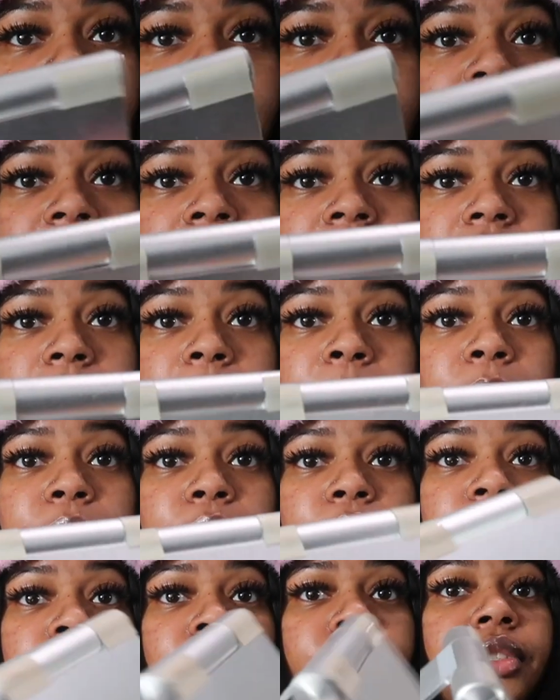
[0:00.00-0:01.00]
This
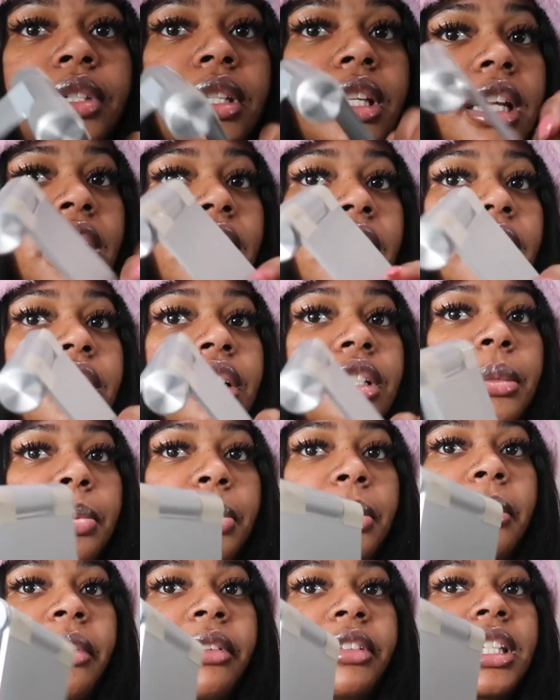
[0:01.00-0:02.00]
moves and I can just
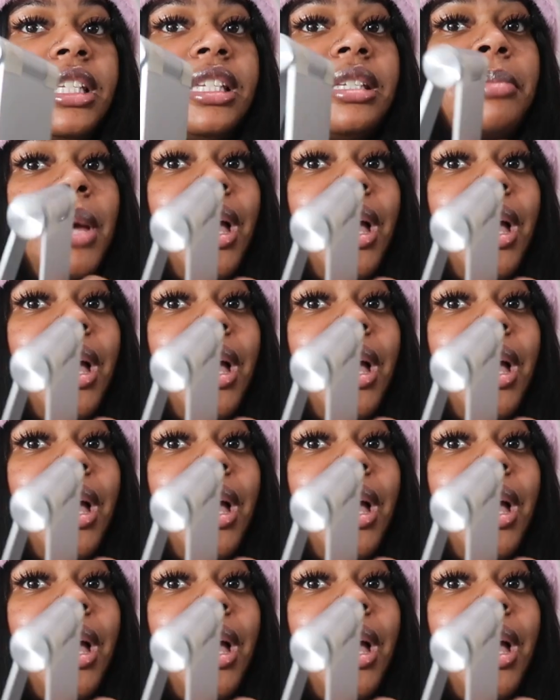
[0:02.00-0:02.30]
put this is